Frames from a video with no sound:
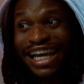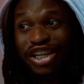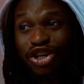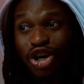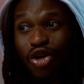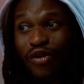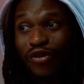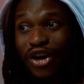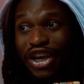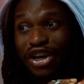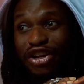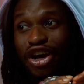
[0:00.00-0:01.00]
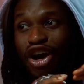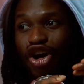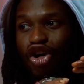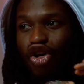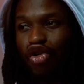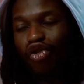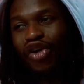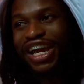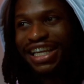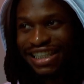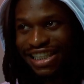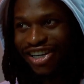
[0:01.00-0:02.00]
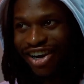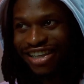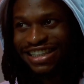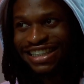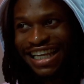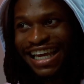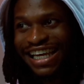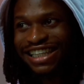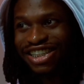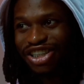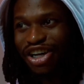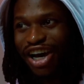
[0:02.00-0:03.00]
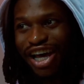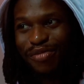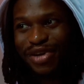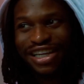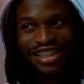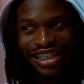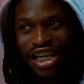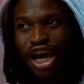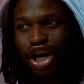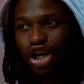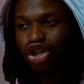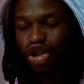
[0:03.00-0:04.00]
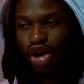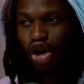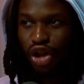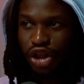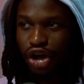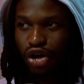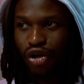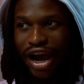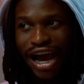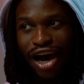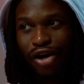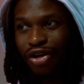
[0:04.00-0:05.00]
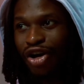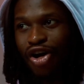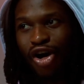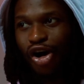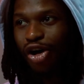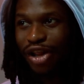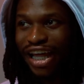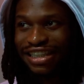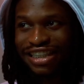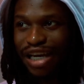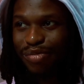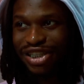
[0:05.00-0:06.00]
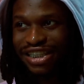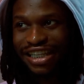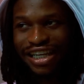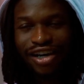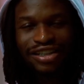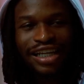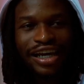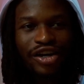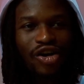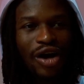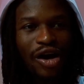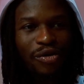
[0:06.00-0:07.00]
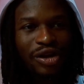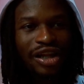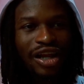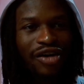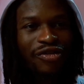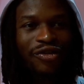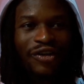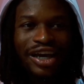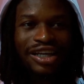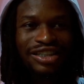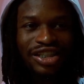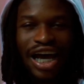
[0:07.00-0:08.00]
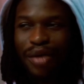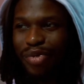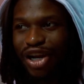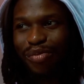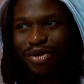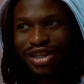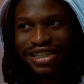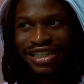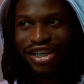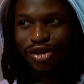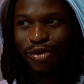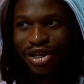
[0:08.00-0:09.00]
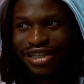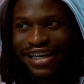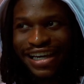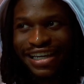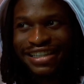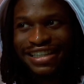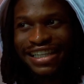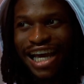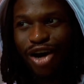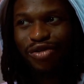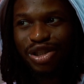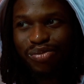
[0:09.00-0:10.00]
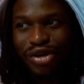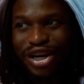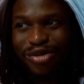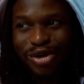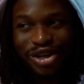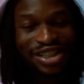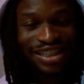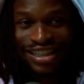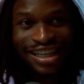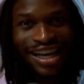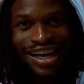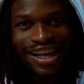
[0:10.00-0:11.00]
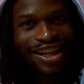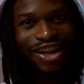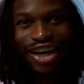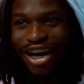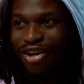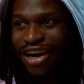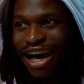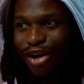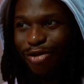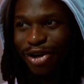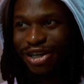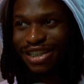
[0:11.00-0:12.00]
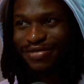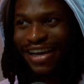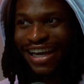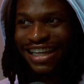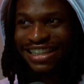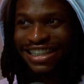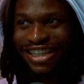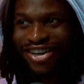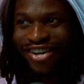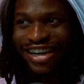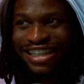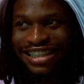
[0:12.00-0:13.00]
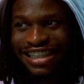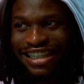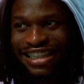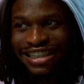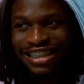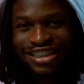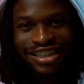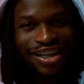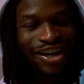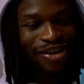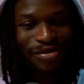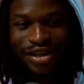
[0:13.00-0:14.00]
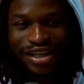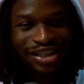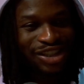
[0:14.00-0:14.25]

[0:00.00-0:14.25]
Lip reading: And you're going fucking crazy on stage. You know what I mean? Just controlling the crowd, all that type of shit. And I was like, yo, I would love if I could chop it up with this nigga one day and see how his brain works. And look how God works, man. Shit crazy. You know what I mean?